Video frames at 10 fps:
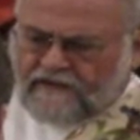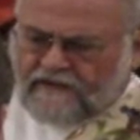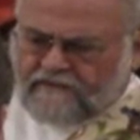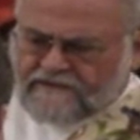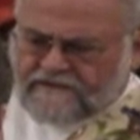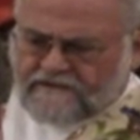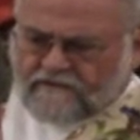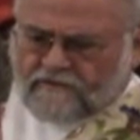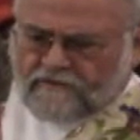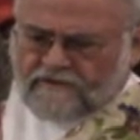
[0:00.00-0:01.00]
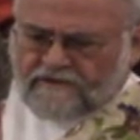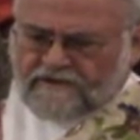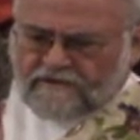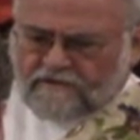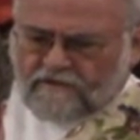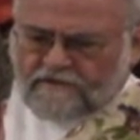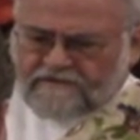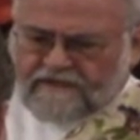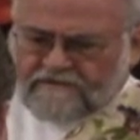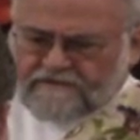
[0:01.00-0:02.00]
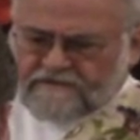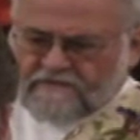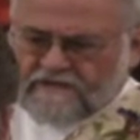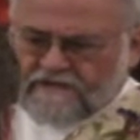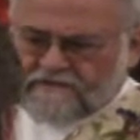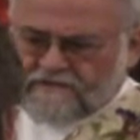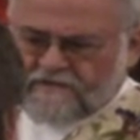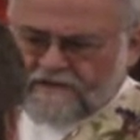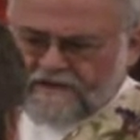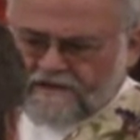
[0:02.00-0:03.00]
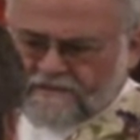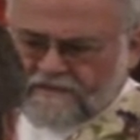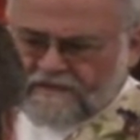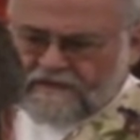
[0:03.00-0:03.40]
He was in the world, and the world came into being through him,